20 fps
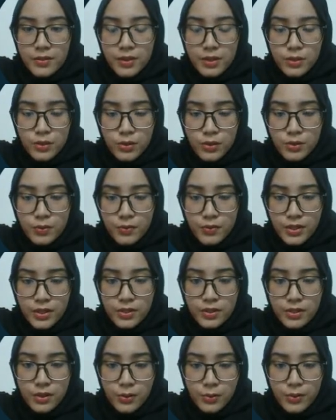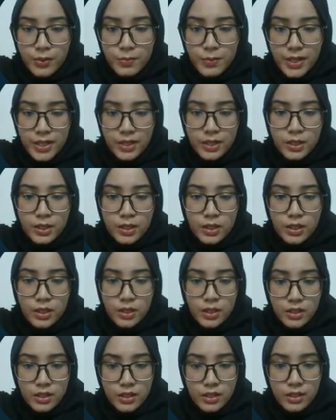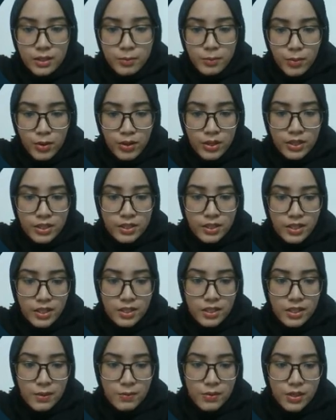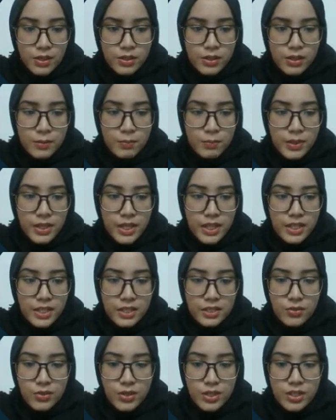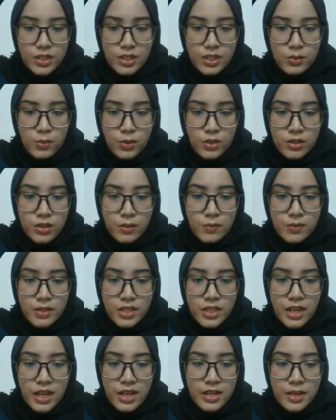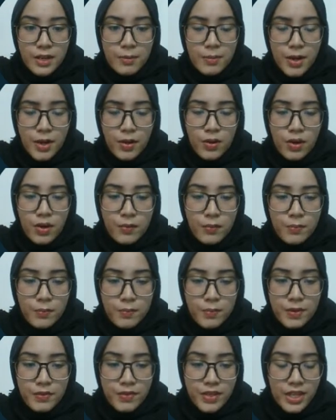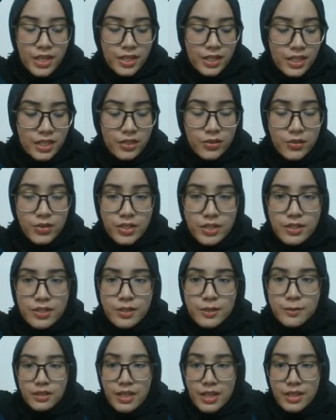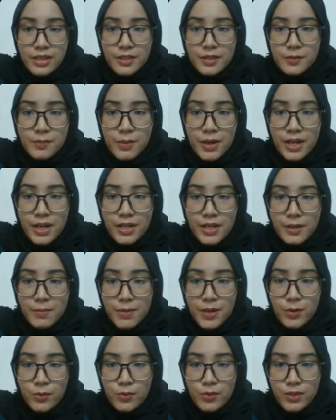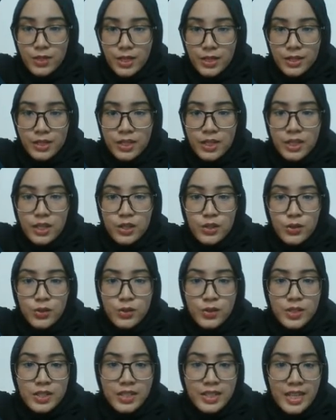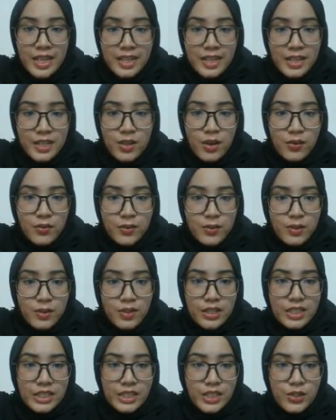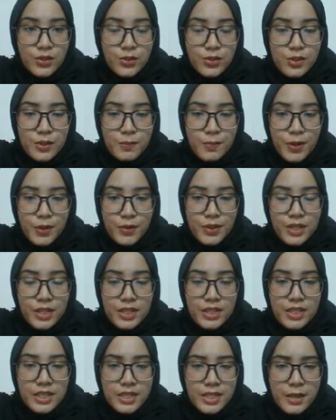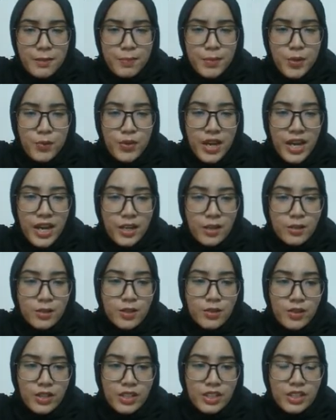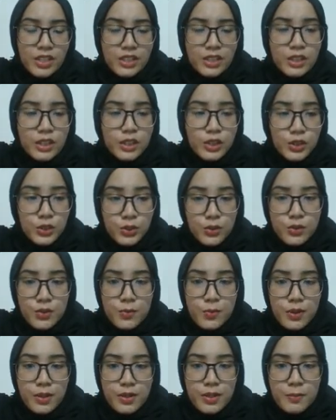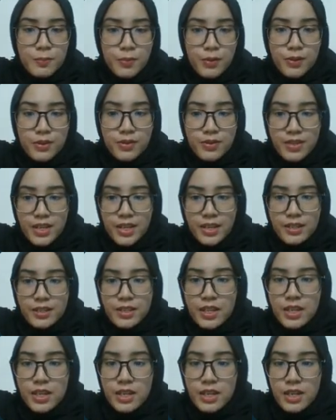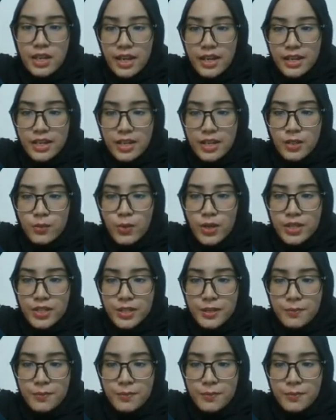use freeze thawing method, the more intense absorption peak in this region was observed and the amount of PVA increased. Next, Mahanama Hussain used the technique of salt leaching using powder. The sample with high concentration shows smaller pore size. And the last one,